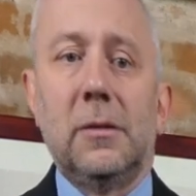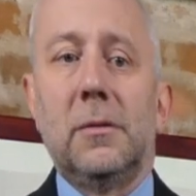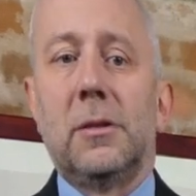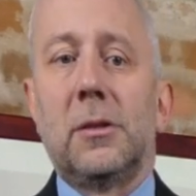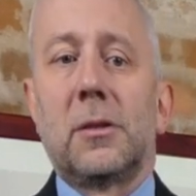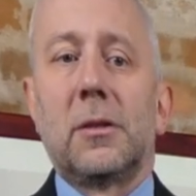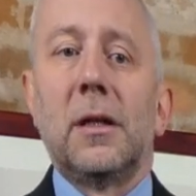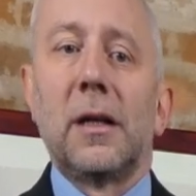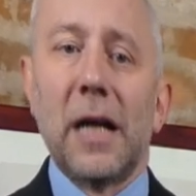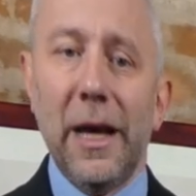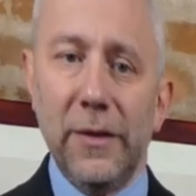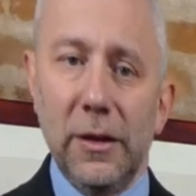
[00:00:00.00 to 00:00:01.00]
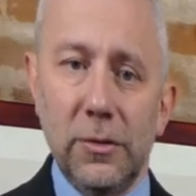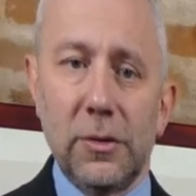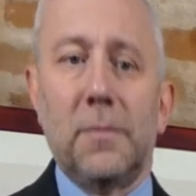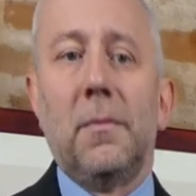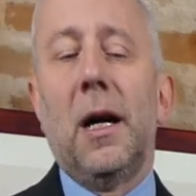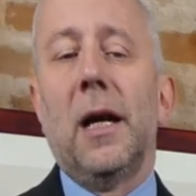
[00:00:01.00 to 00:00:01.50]
which is
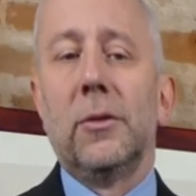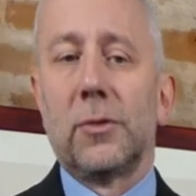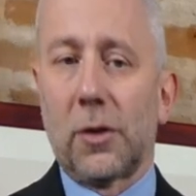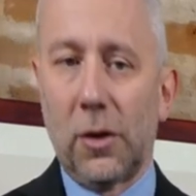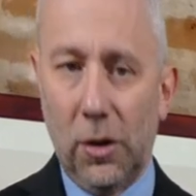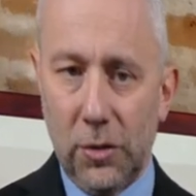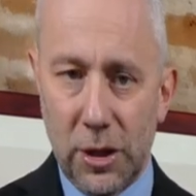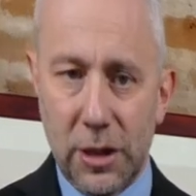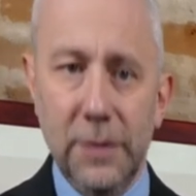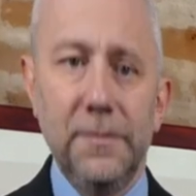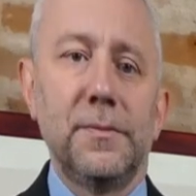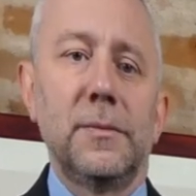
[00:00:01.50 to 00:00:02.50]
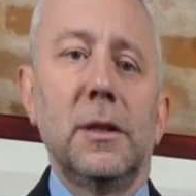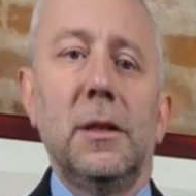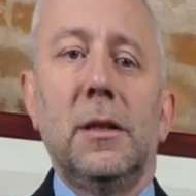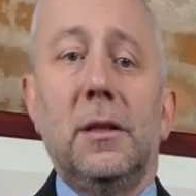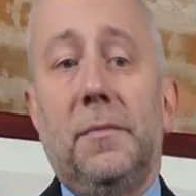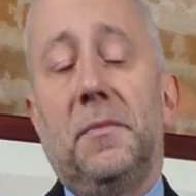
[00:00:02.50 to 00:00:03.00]
revenues minus COGS,
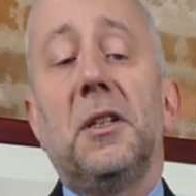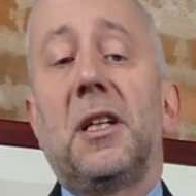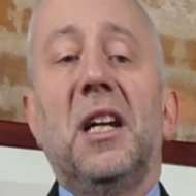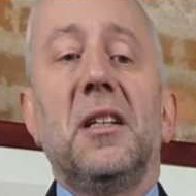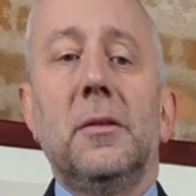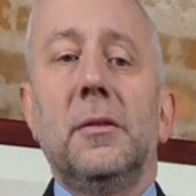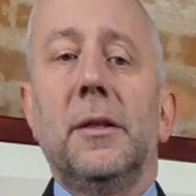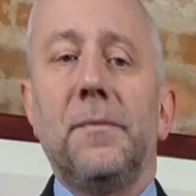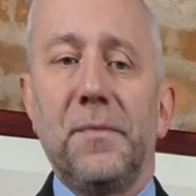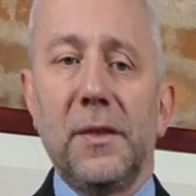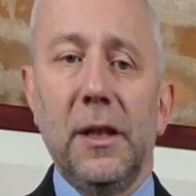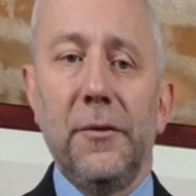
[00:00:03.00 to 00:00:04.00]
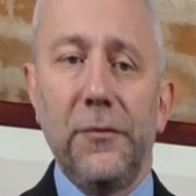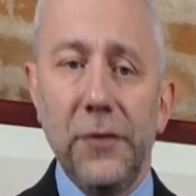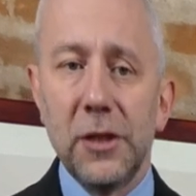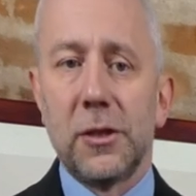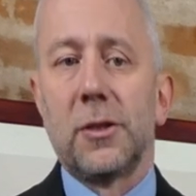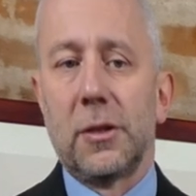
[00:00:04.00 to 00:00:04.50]
indicating the
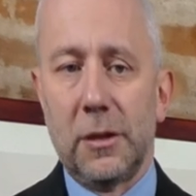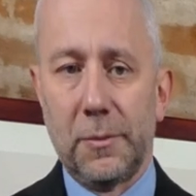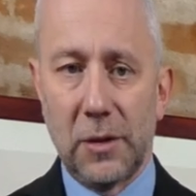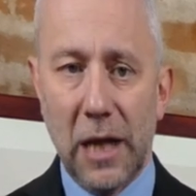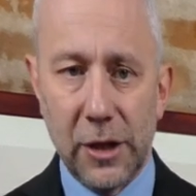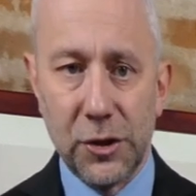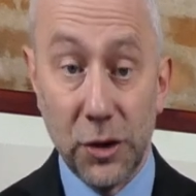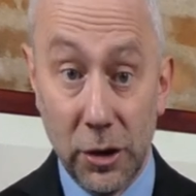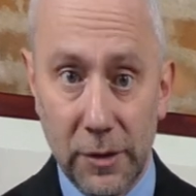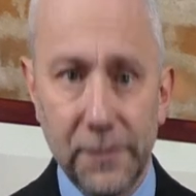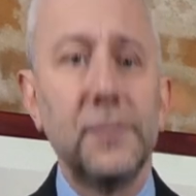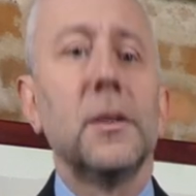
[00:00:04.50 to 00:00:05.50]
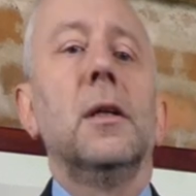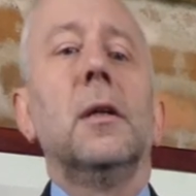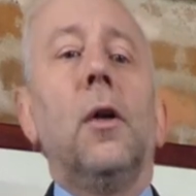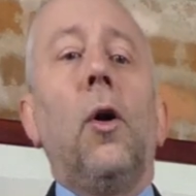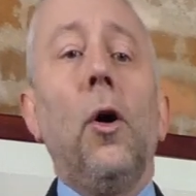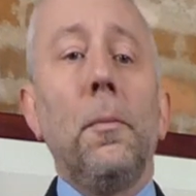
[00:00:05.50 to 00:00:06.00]
efficiency of the production.
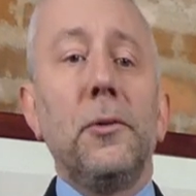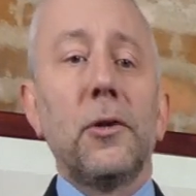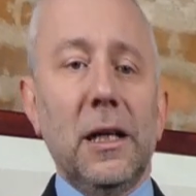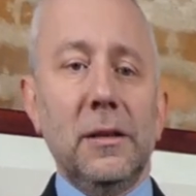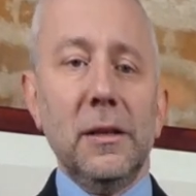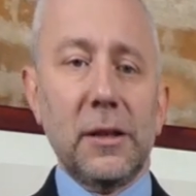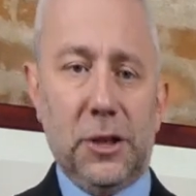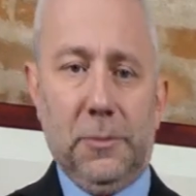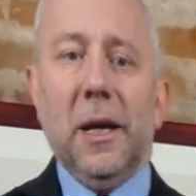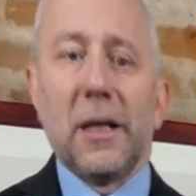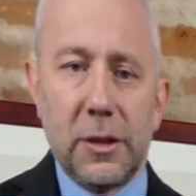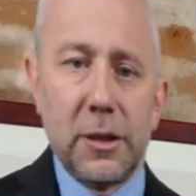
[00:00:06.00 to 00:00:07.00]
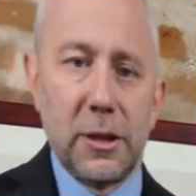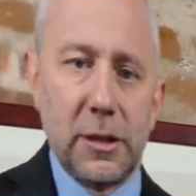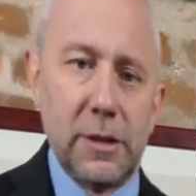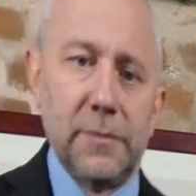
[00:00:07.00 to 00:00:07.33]
Operating expenses